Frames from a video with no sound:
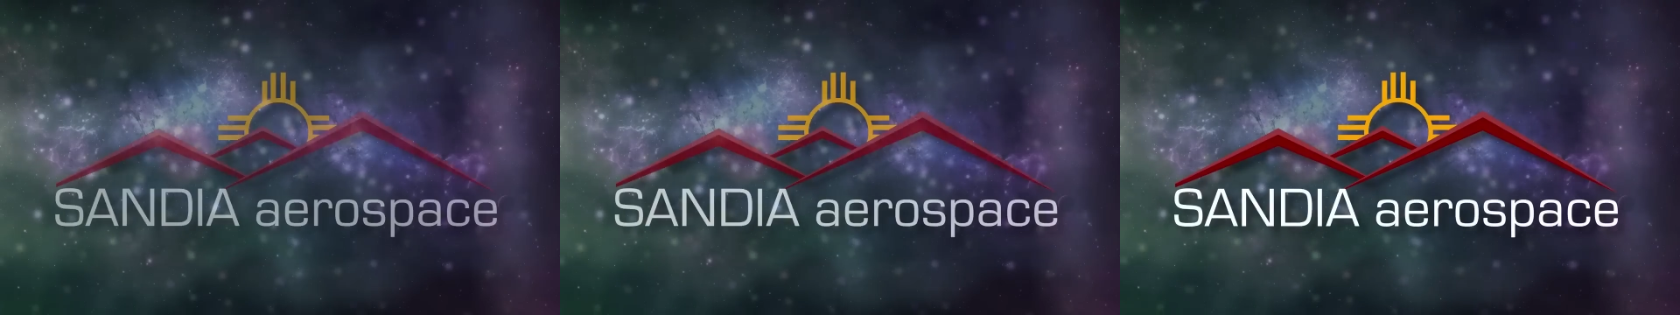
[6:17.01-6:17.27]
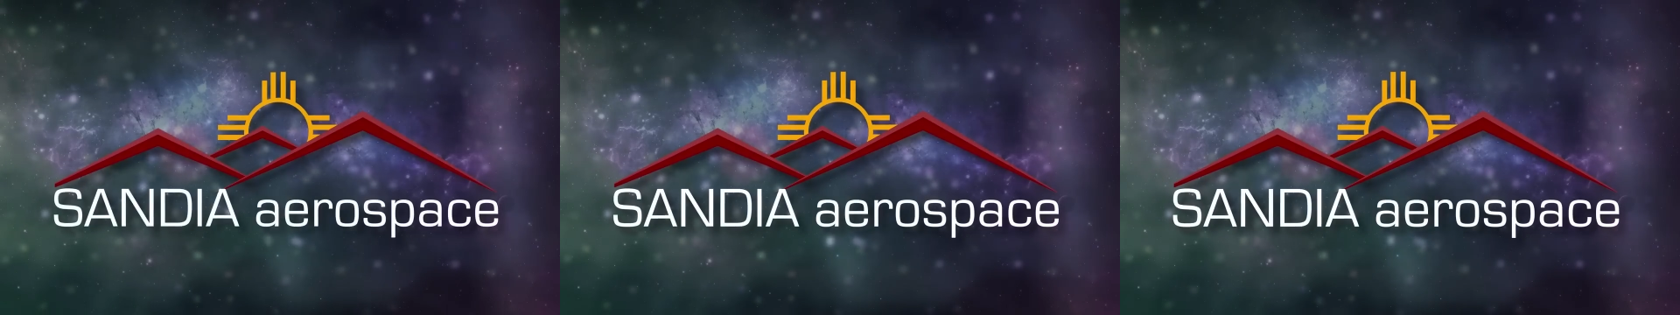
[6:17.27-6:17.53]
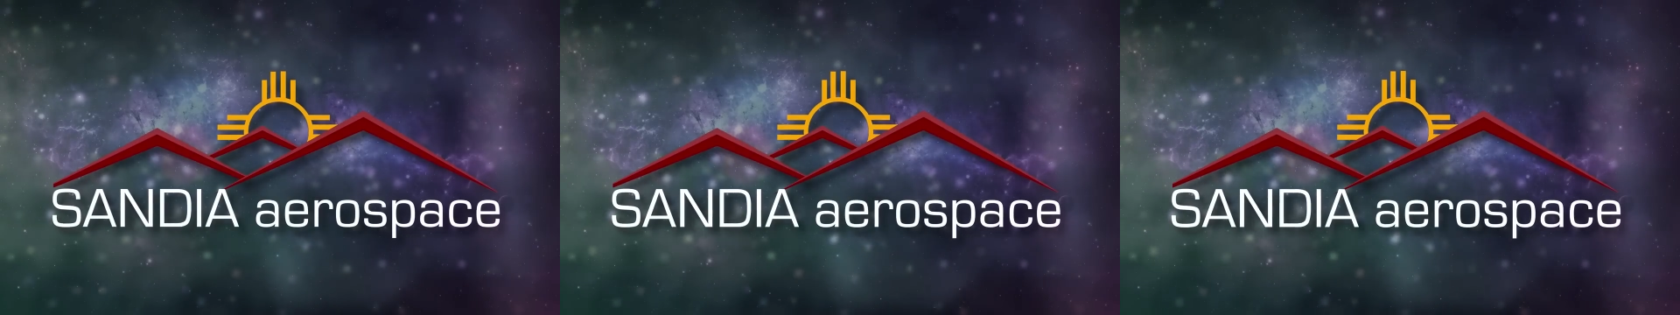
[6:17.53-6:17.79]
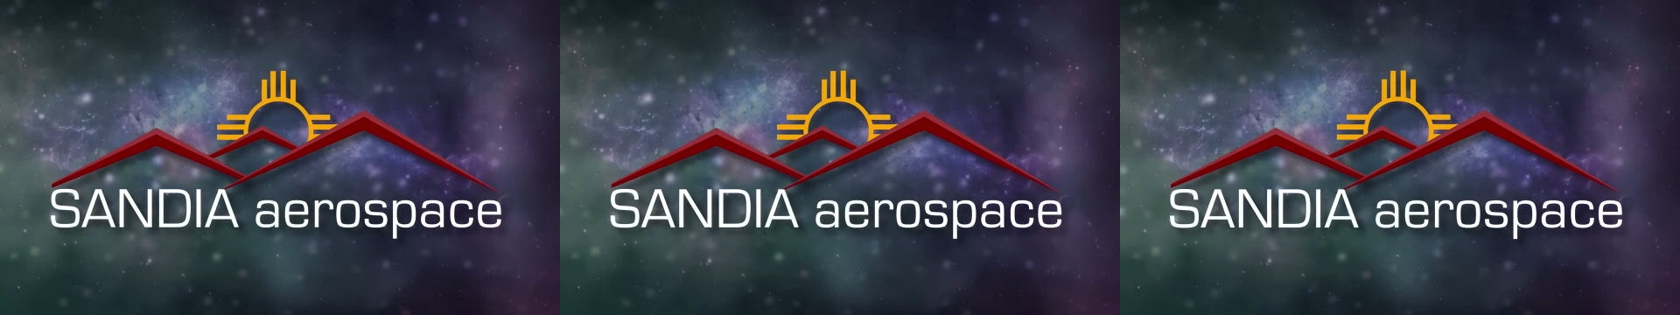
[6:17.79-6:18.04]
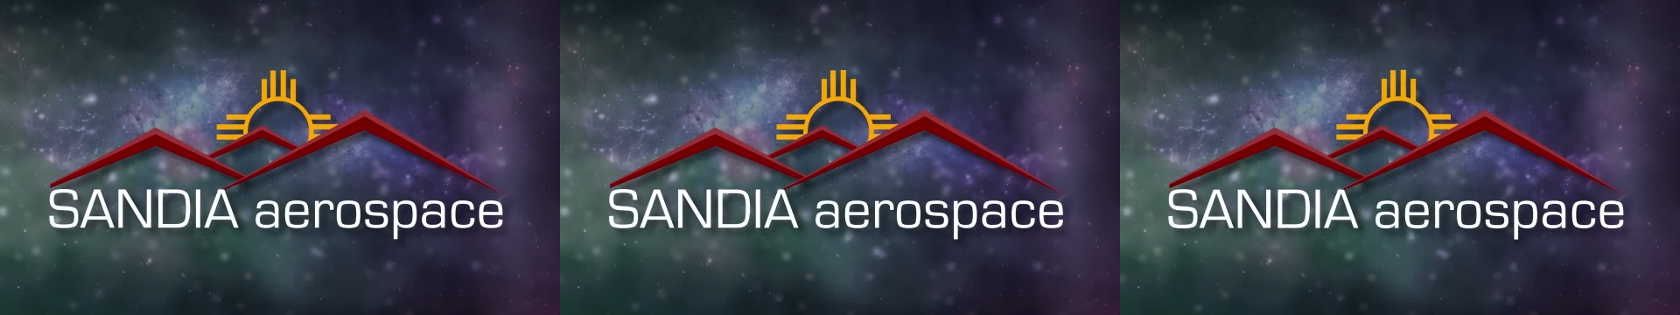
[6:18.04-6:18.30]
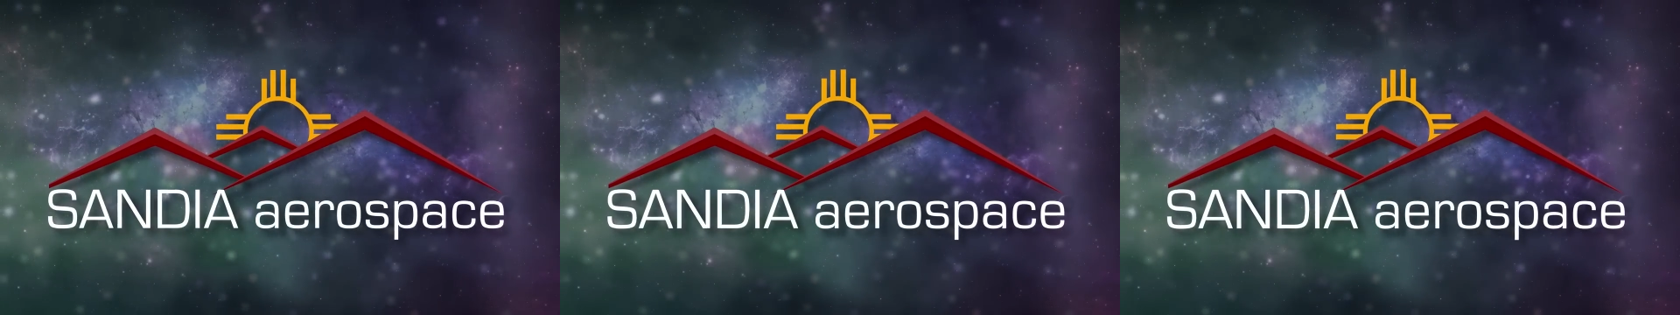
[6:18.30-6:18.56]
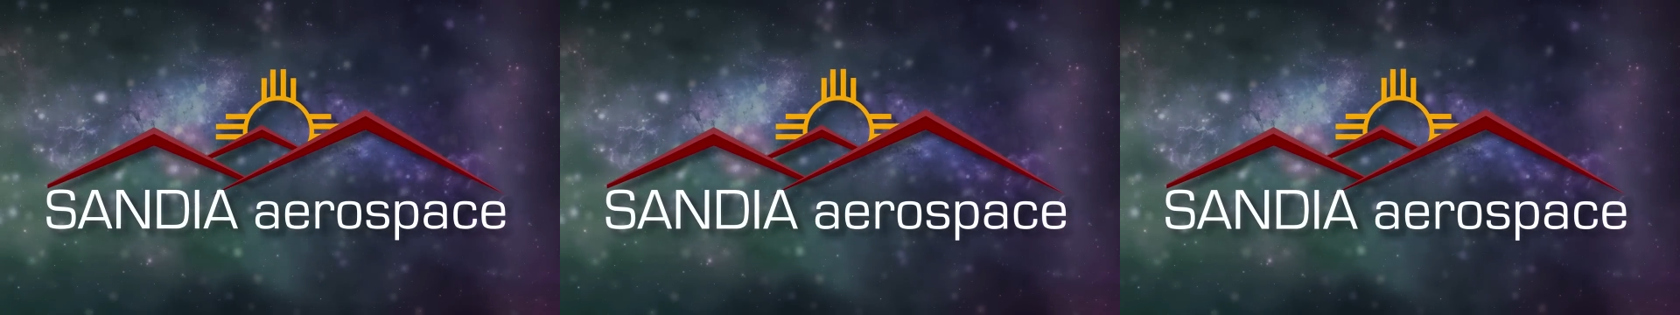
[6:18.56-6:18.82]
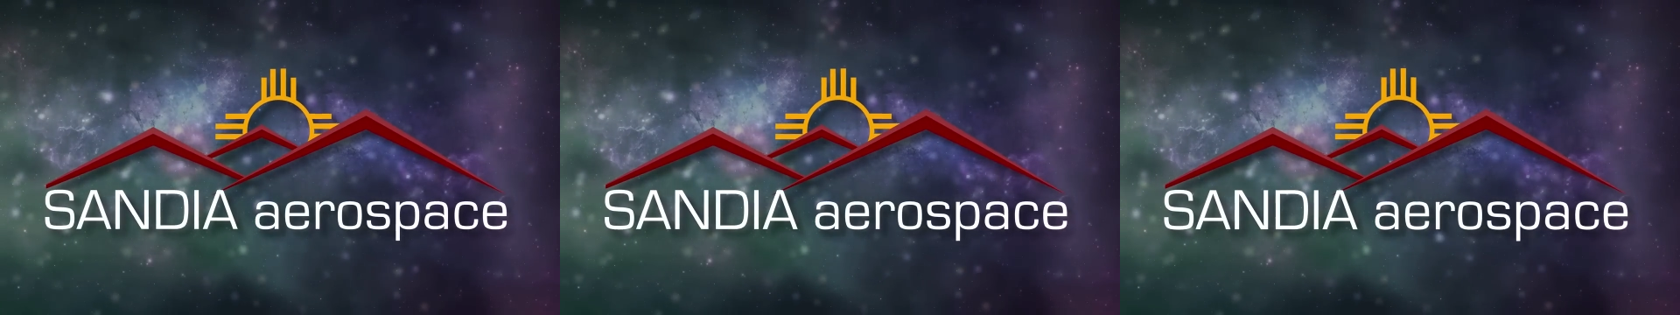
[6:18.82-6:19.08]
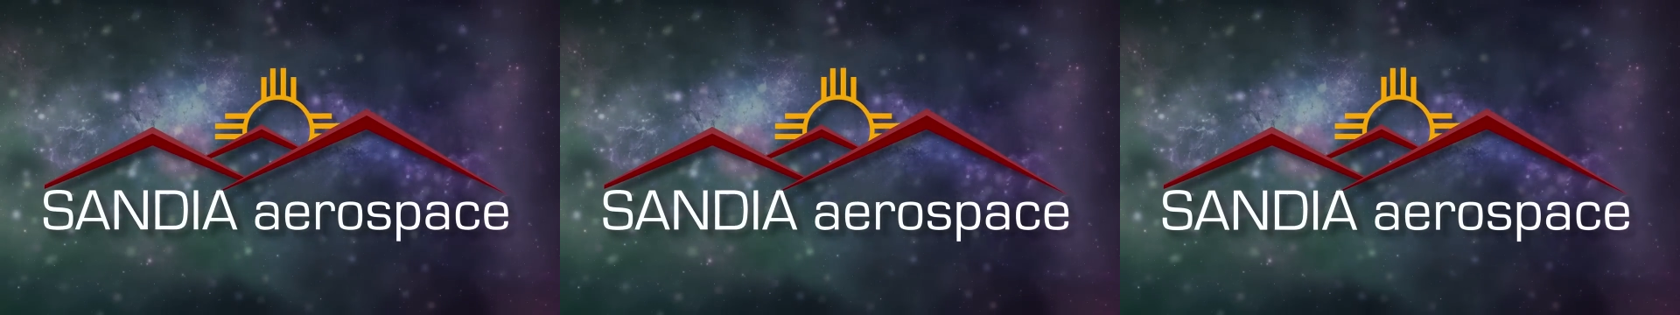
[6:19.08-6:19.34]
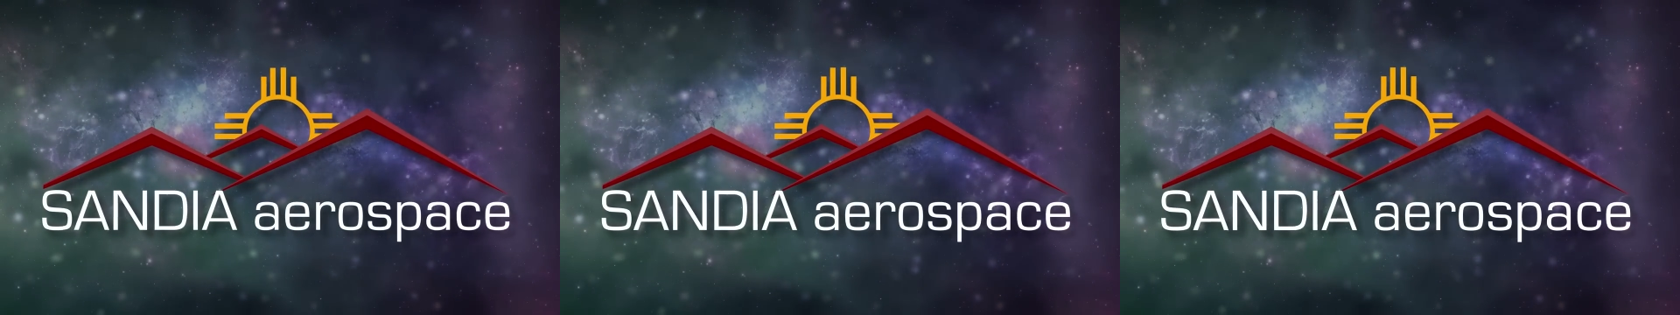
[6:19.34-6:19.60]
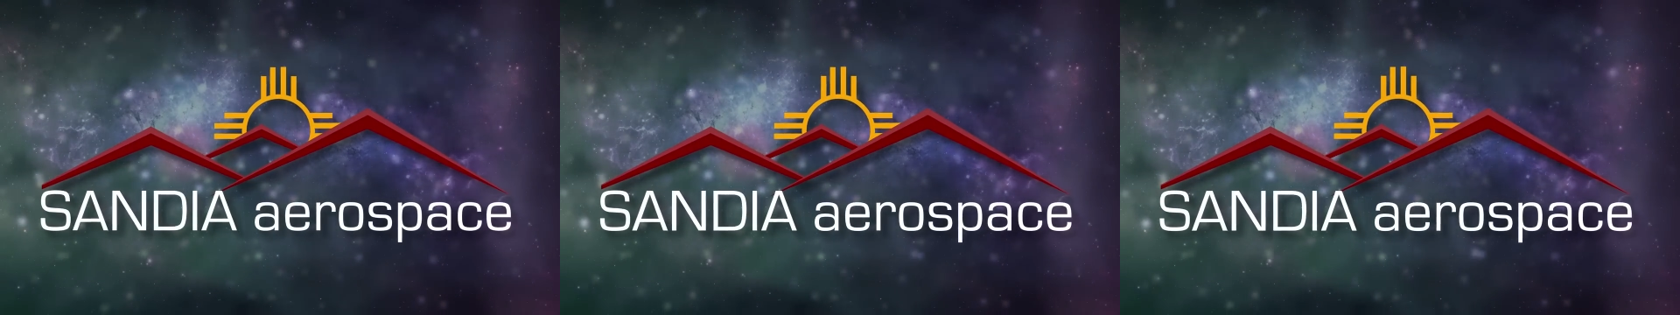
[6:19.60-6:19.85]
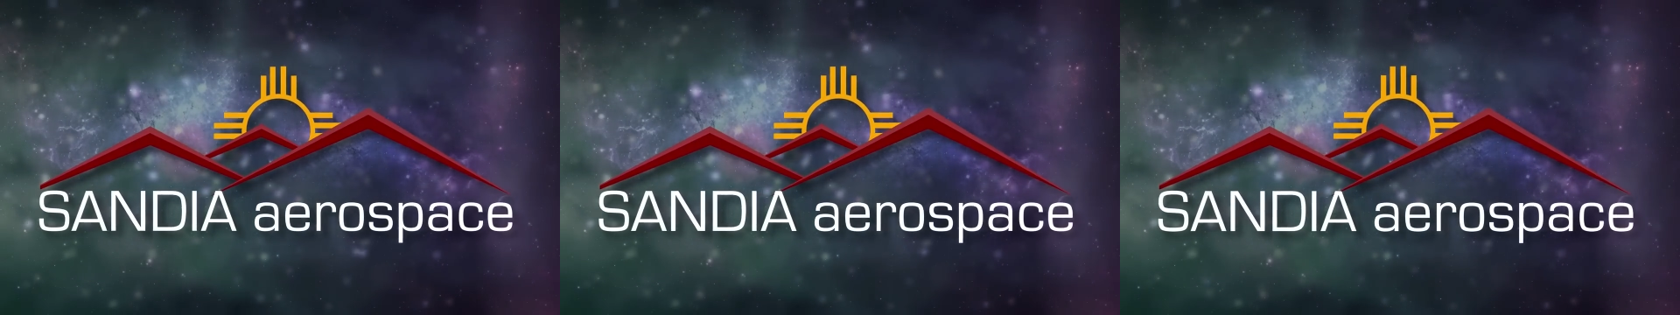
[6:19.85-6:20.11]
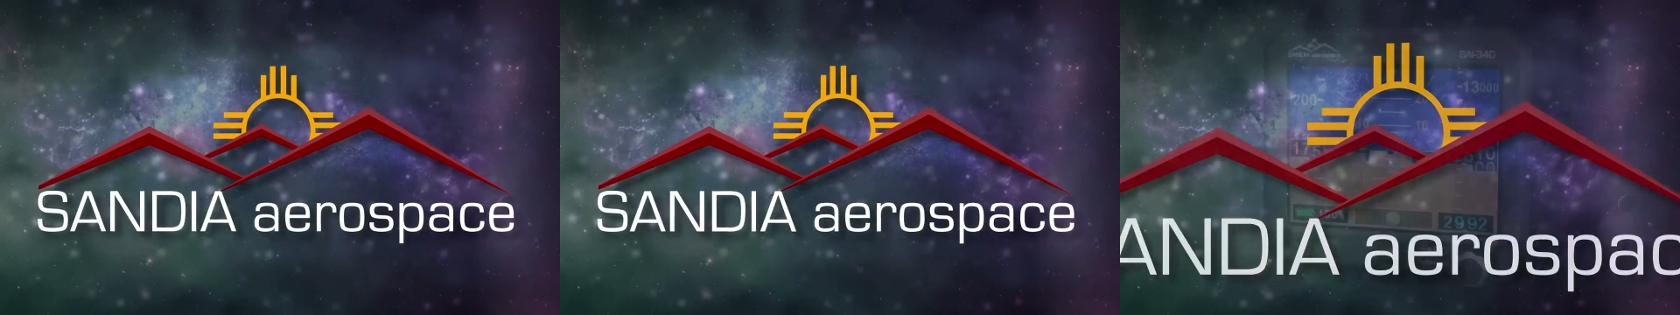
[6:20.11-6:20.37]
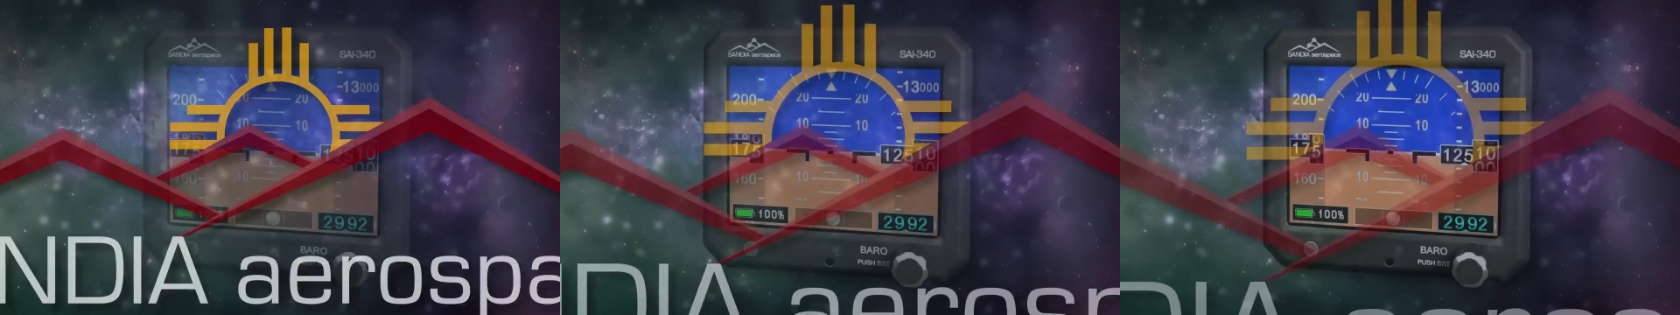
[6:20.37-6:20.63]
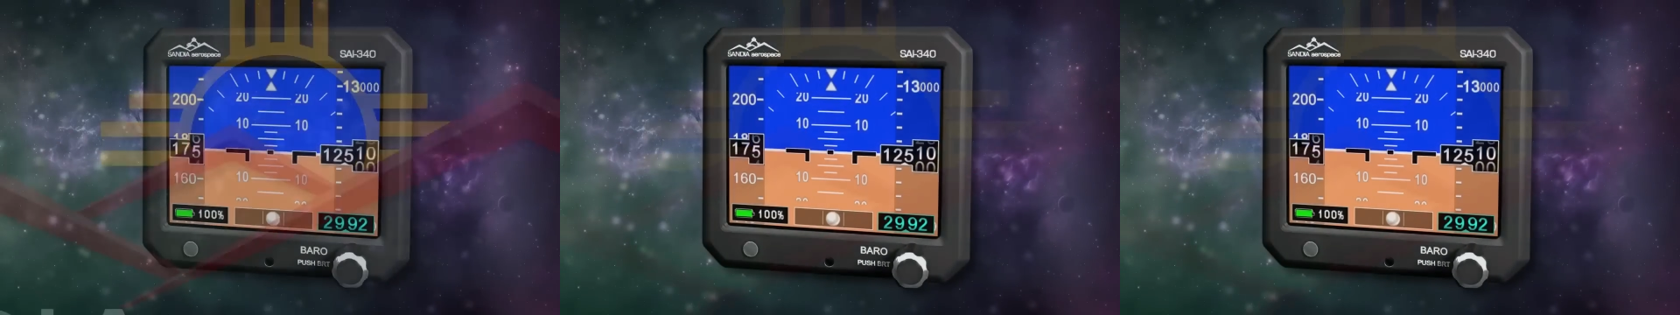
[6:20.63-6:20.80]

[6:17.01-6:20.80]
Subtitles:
Nobody's mouth can be seen.